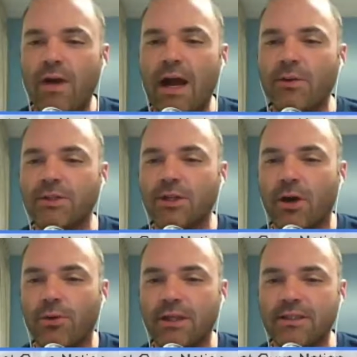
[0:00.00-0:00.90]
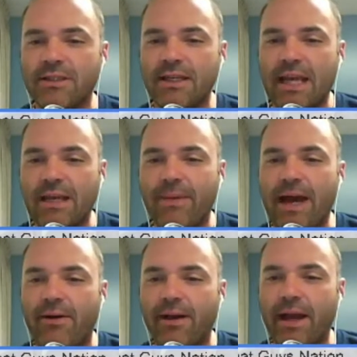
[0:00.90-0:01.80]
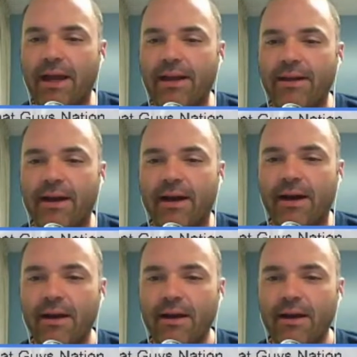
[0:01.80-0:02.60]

hours ago, this thing came out, and I